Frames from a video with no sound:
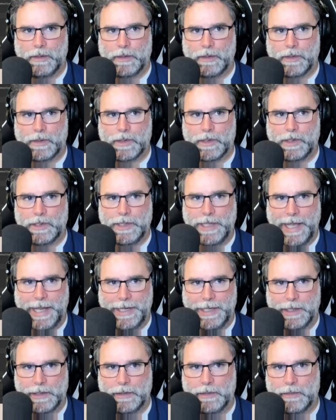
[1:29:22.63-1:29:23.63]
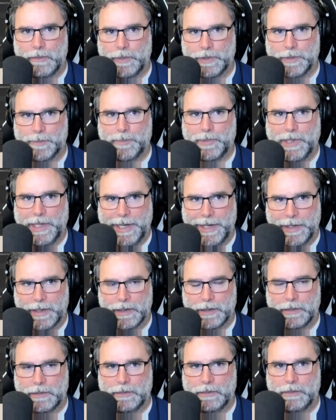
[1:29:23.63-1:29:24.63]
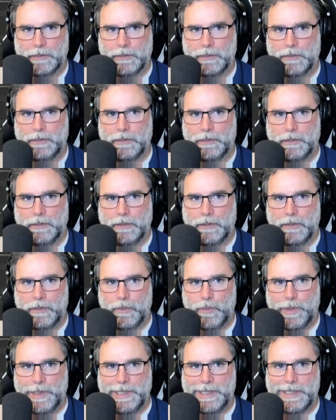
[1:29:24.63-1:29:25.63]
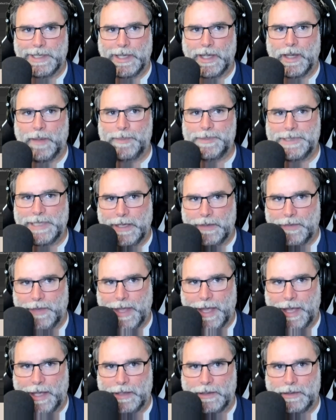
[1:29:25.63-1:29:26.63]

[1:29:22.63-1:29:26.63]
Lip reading: colliding with the player, we need to update that